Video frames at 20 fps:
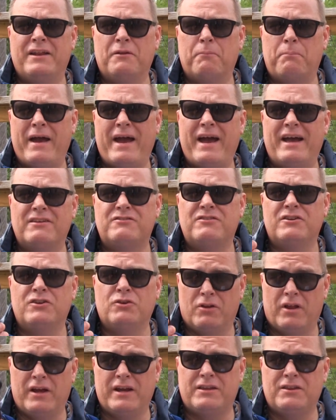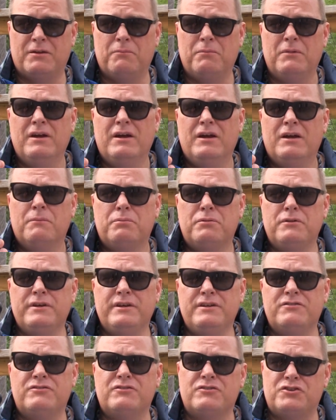in the past and you like them,
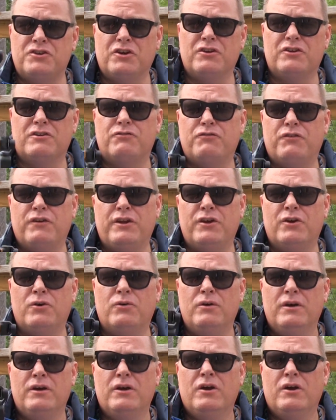please share this video.